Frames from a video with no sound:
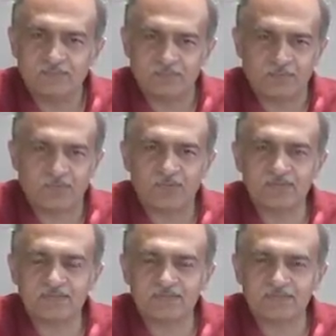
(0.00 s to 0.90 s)

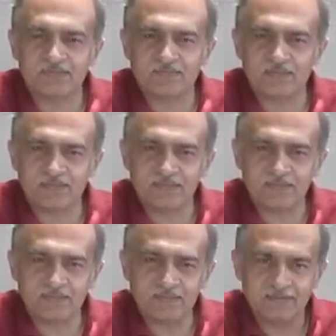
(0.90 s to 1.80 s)
because it's a
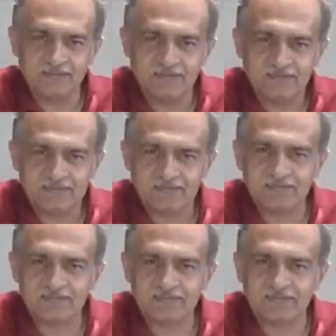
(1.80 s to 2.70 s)
very
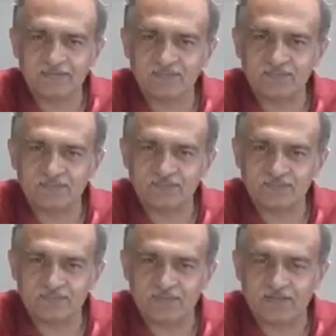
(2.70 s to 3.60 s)
sensitive
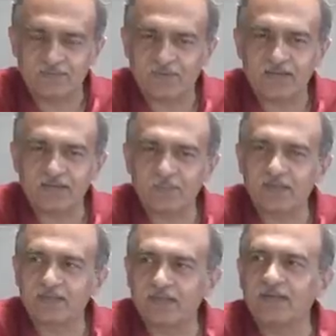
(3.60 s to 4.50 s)

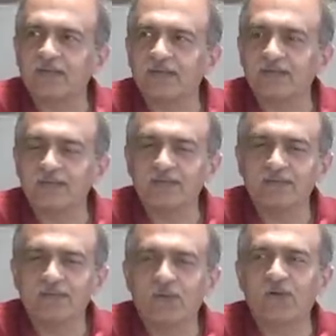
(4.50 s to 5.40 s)
environmental
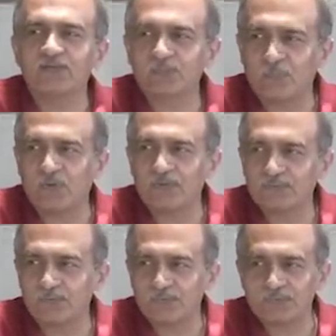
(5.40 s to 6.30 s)
hotspot,
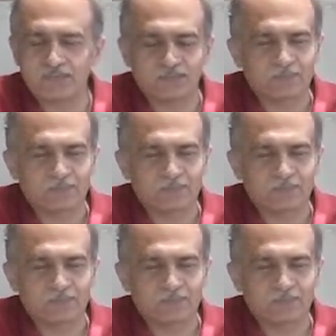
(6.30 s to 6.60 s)
so to say.